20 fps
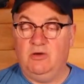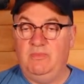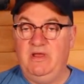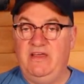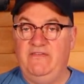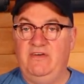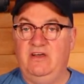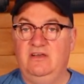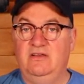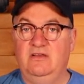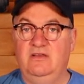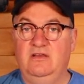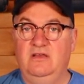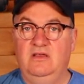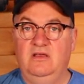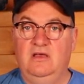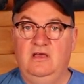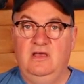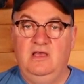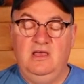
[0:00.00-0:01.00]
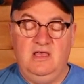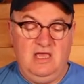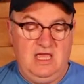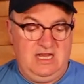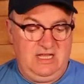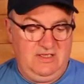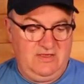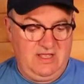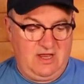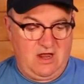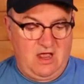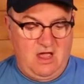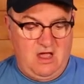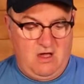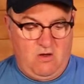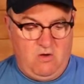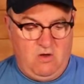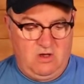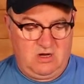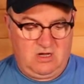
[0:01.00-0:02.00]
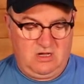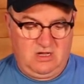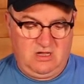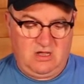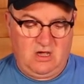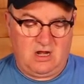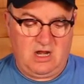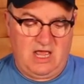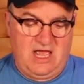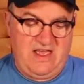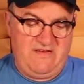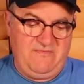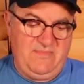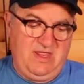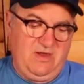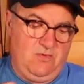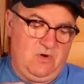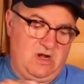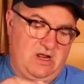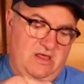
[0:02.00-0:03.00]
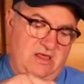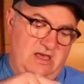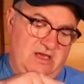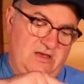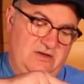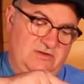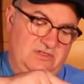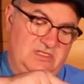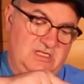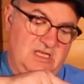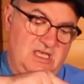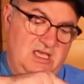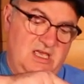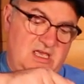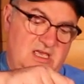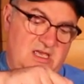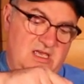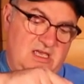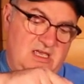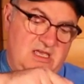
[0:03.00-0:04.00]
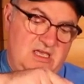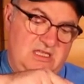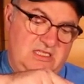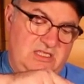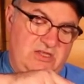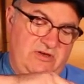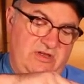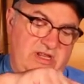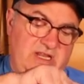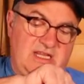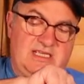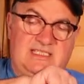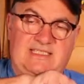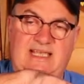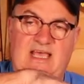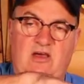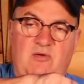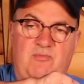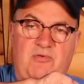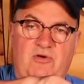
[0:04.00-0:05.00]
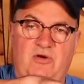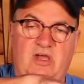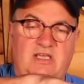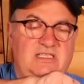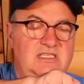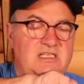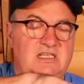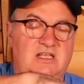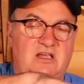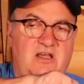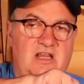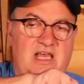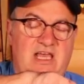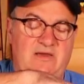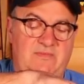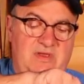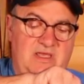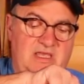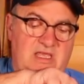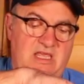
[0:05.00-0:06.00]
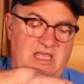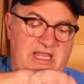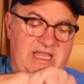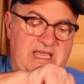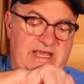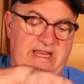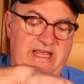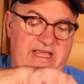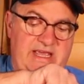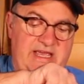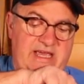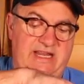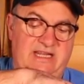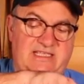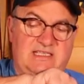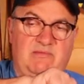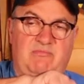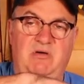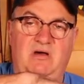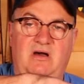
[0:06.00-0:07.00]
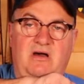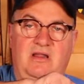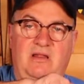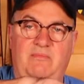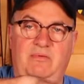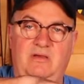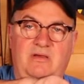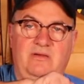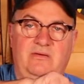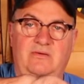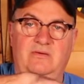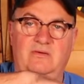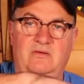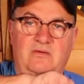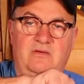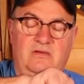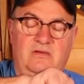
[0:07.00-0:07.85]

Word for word: job ever, and you think, oh, gotta have me one of those. Doing it at a sale price, gotta have me. You get it, and it's a pile of poo.